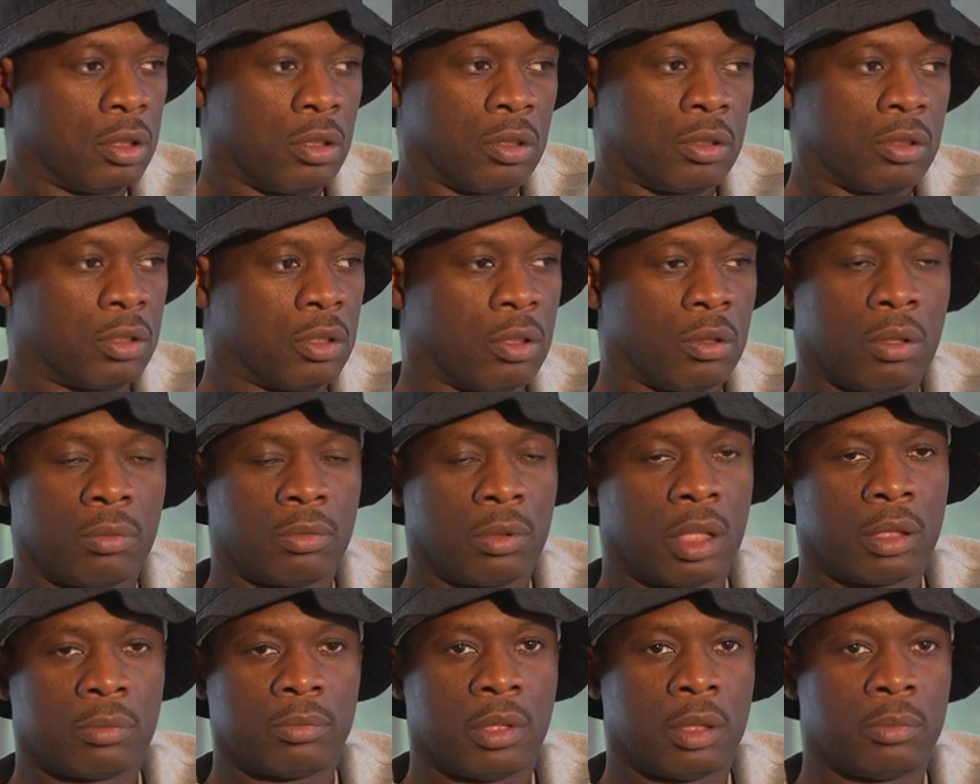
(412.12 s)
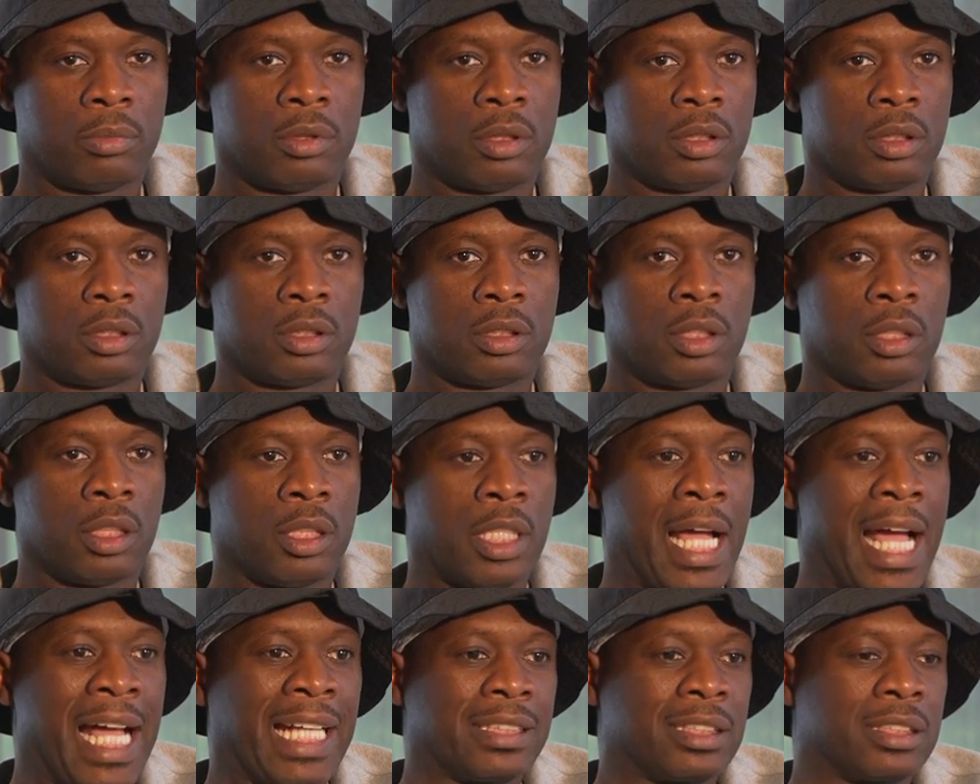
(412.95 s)
she gonna show up like maybe.
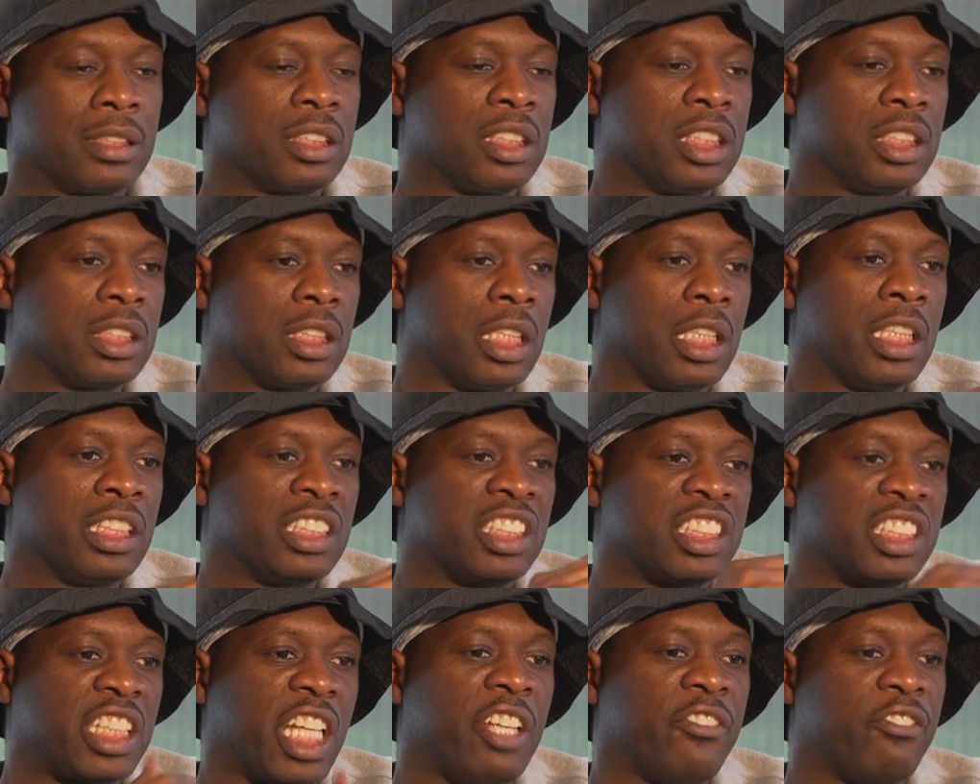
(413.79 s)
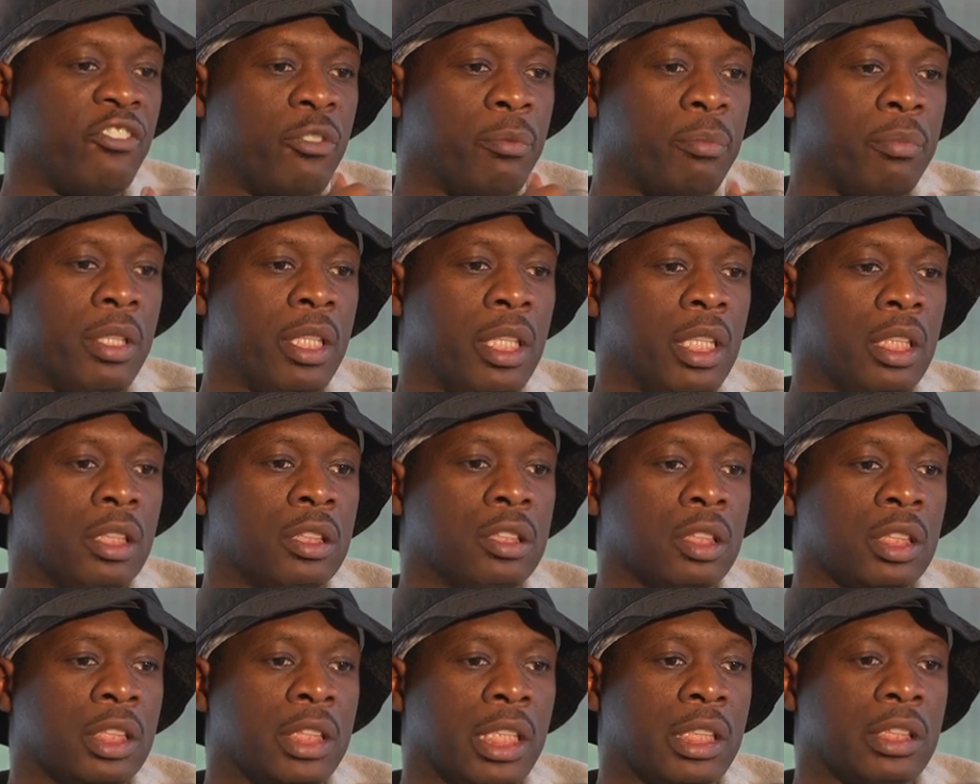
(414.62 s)
I she said it's safe for
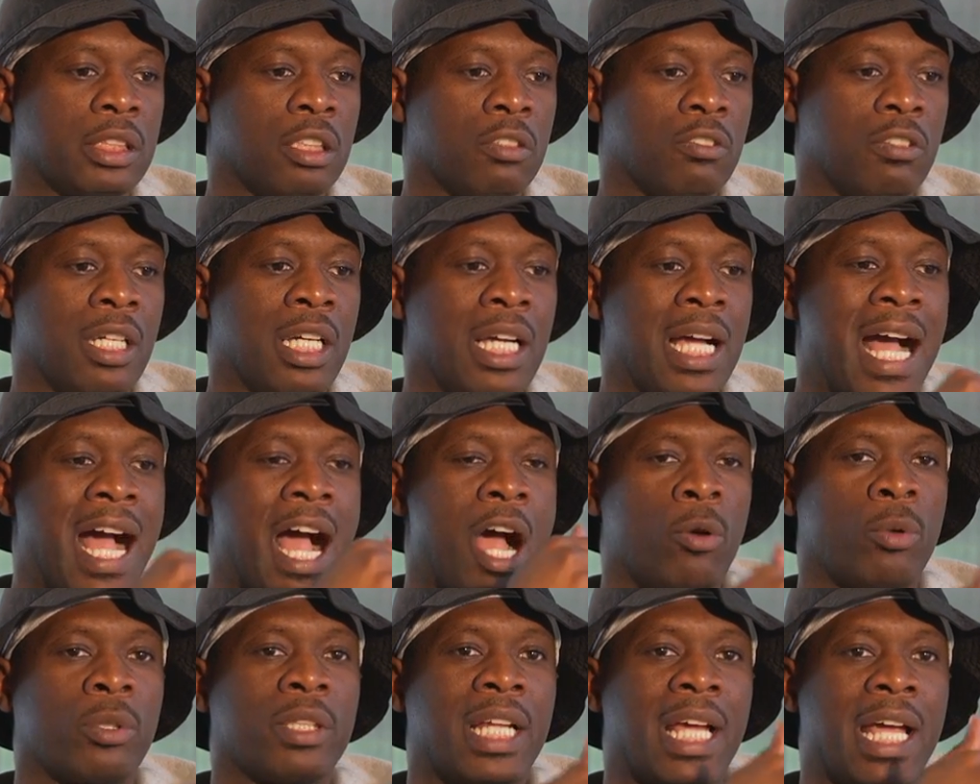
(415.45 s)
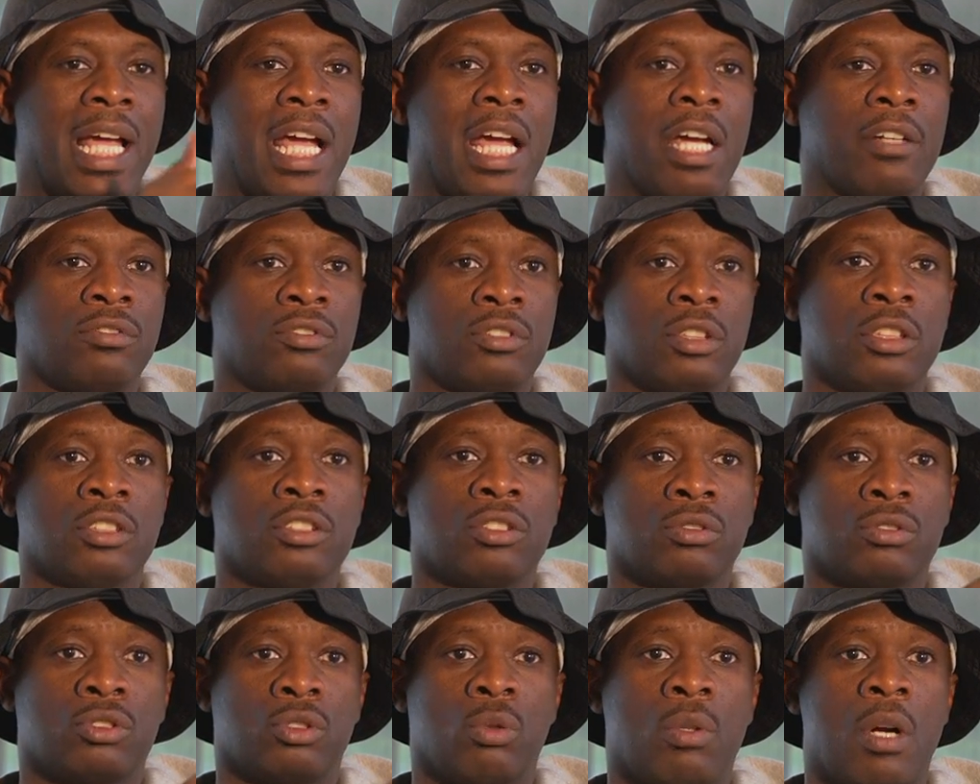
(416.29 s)
me to get there around hour and a half
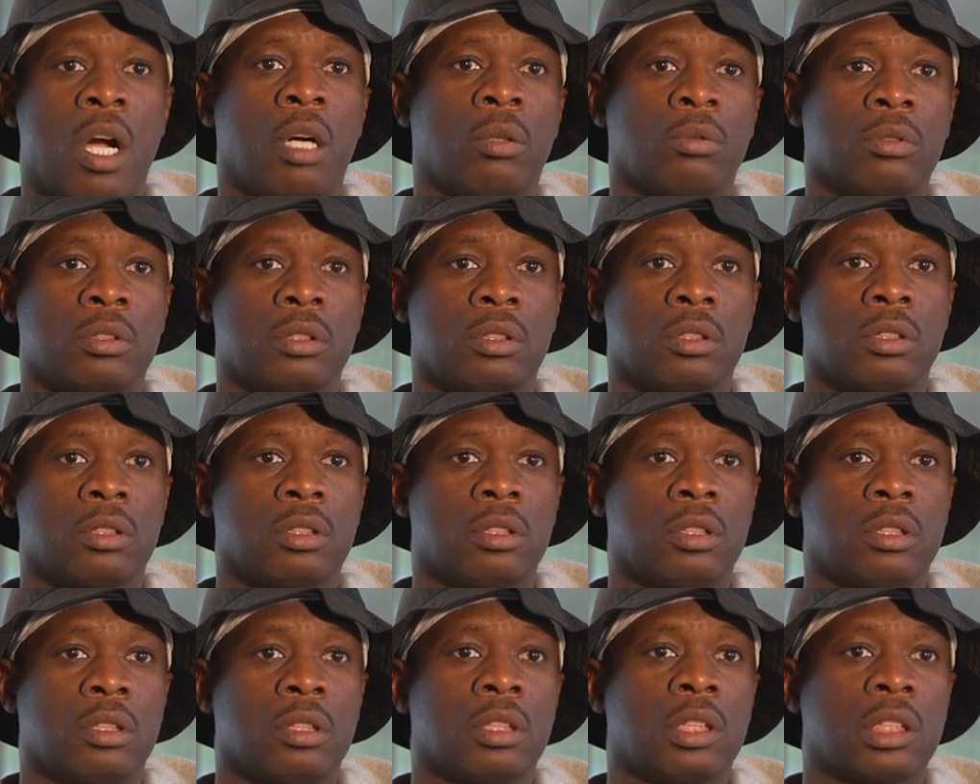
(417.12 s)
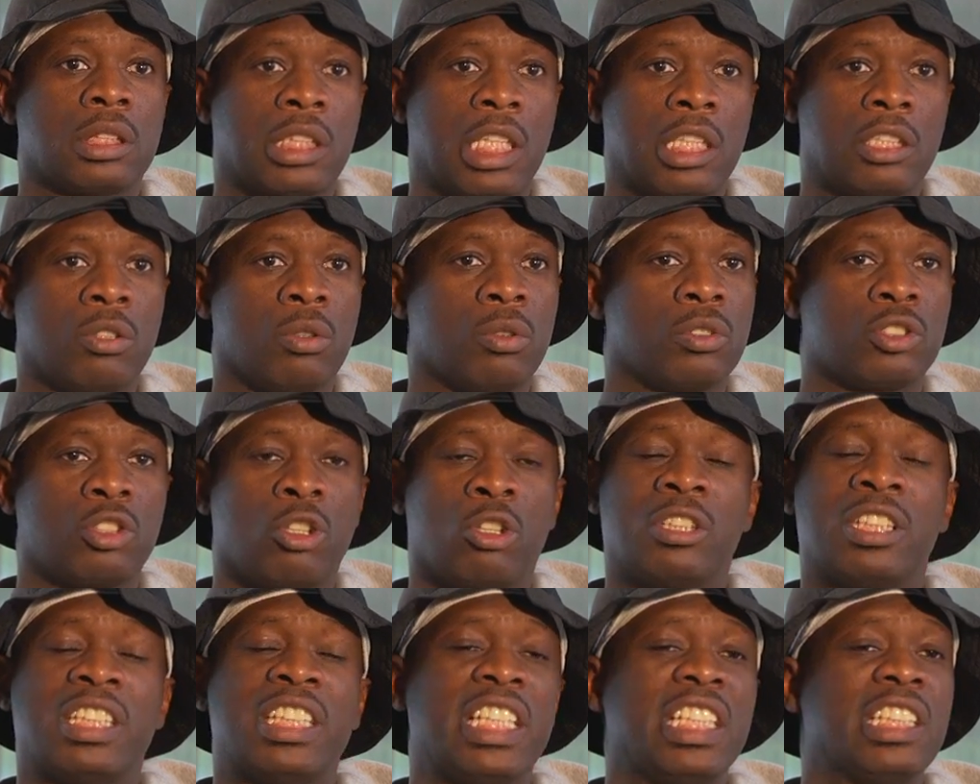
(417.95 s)
into two hours, cause I know
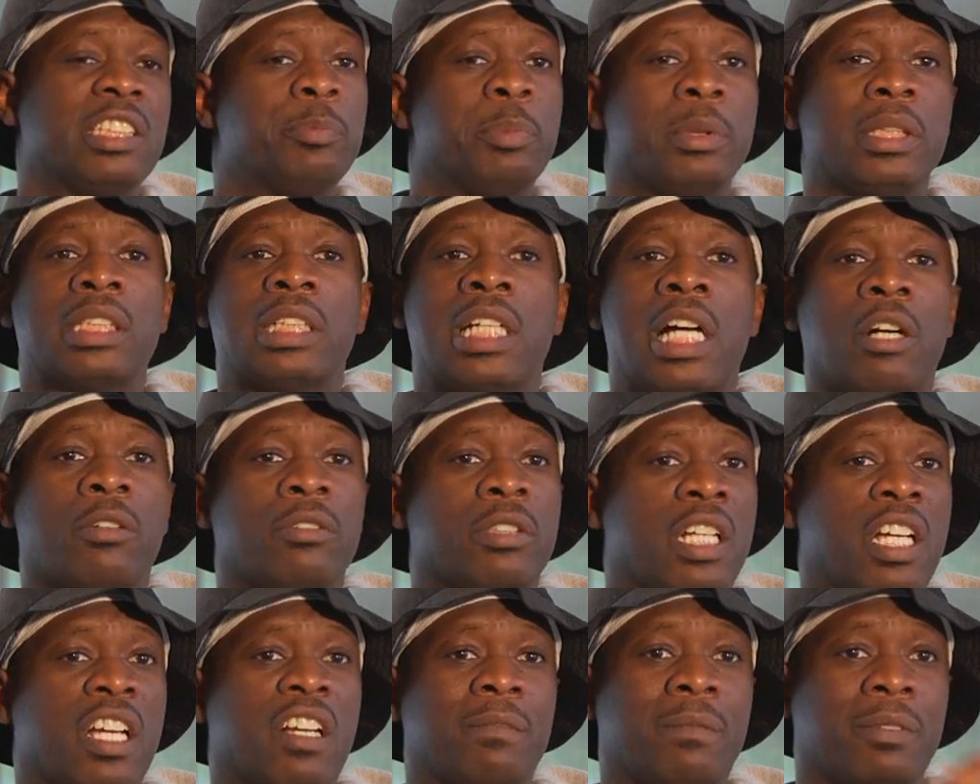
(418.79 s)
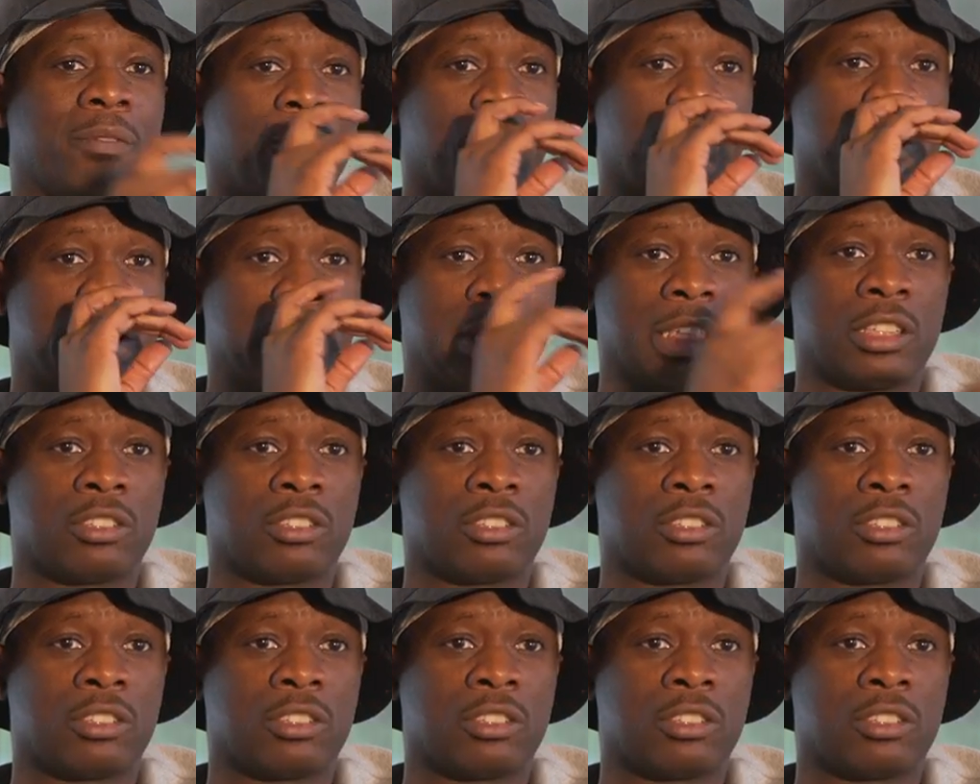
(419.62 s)
it's gonna at least be an hour and a half before